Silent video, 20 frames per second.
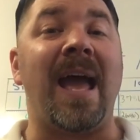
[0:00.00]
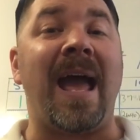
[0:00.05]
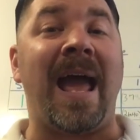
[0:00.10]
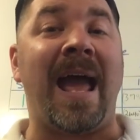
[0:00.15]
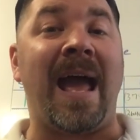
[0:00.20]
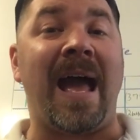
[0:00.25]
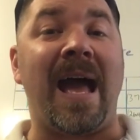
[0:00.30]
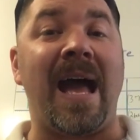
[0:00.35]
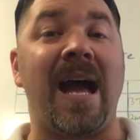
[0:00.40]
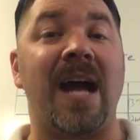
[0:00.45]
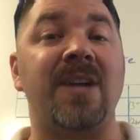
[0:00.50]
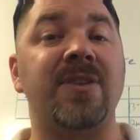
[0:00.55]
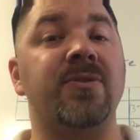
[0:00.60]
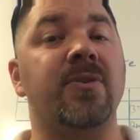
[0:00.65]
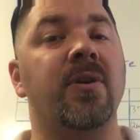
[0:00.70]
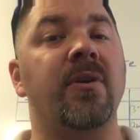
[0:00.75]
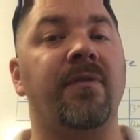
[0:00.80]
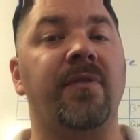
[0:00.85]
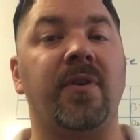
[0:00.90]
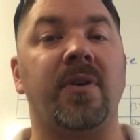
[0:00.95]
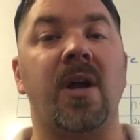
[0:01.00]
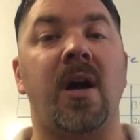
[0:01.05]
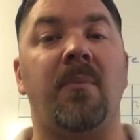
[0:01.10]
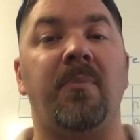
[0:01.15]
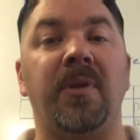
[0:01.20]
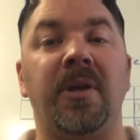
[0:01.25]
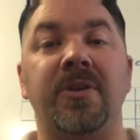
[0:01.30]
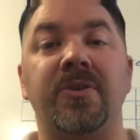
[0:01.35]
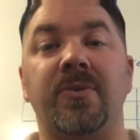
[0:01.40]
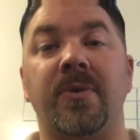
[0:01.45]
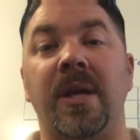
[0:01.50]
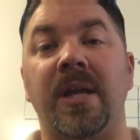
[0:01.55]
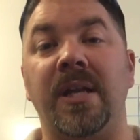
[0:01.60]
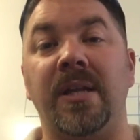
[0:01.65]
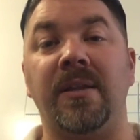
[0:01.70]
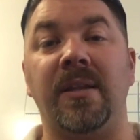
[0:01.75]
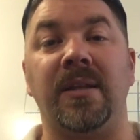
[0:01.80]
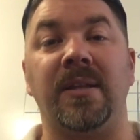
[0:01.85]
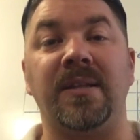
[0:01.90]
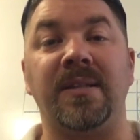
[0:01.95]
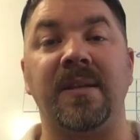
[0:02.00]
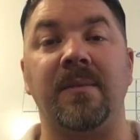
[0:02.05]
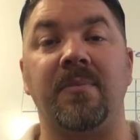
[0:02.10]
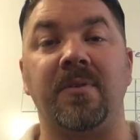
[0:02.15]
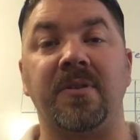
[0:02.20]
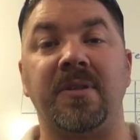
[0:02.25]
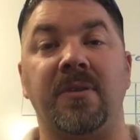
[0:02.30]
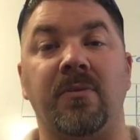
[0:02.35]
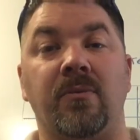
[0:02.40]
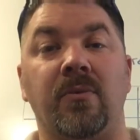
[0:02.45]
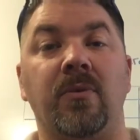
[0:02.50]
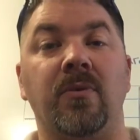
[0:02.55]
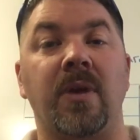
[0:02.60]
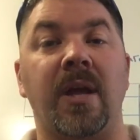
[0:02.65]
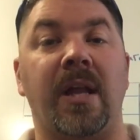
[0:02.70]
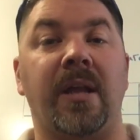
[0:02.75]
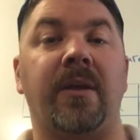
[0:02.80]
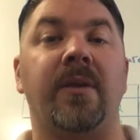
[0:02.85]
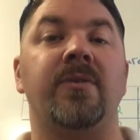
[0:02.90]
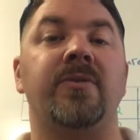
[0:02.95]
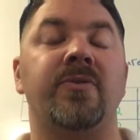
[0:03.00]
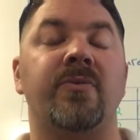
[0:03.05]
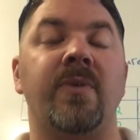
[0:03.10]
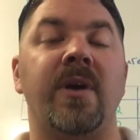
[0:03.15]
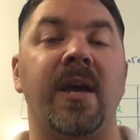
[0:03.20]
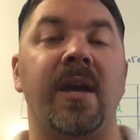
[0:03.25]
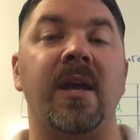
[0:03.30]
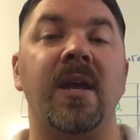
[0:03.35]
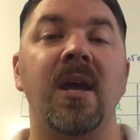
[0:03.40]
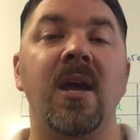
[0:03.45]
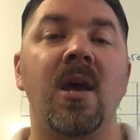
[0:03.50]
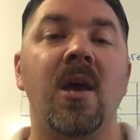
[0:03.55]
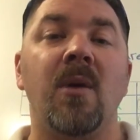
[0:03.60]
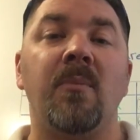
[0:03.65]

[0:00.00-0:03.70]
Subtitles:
At hydro, if they're not plus rated, then the 10% rule kind of goes away.